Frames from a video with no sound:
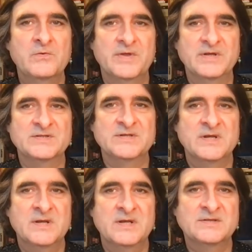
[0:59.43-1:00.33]
this
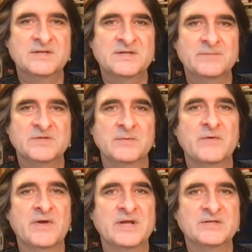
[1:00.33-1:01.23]
is the symptom
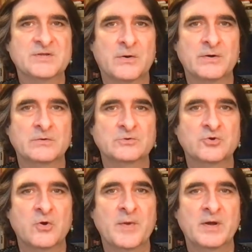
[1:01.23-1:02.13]
of a historical
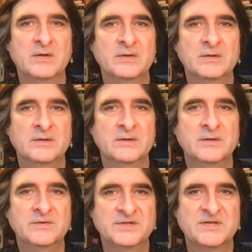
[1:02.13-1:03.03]
trauma,
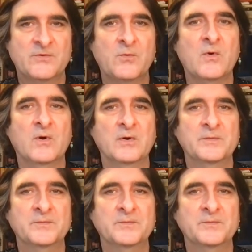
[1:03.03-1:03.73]
the Civil War,